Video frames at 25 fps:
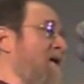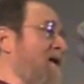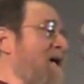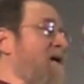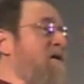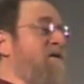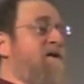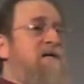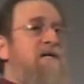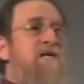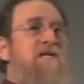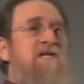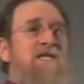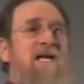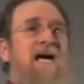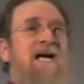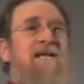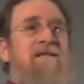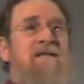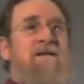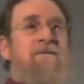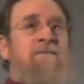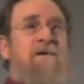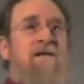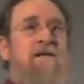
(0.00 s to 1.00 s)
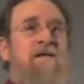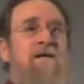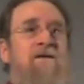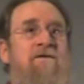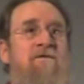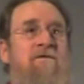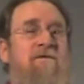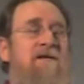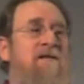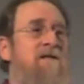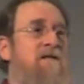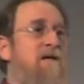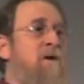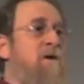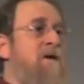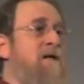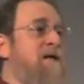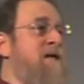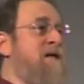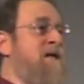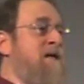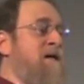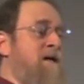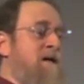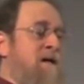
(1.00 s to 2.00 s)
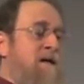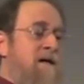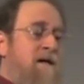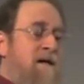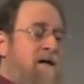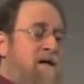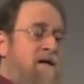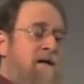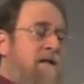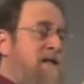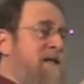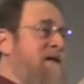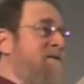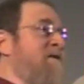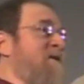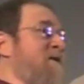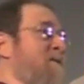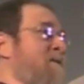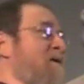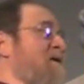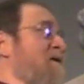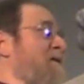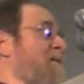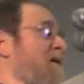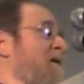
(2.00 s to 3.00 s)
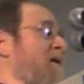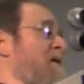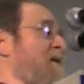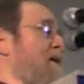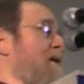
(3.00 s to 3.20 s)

it. I don't think he signed it, but he didn't veto it. Cleveland's supposed to be the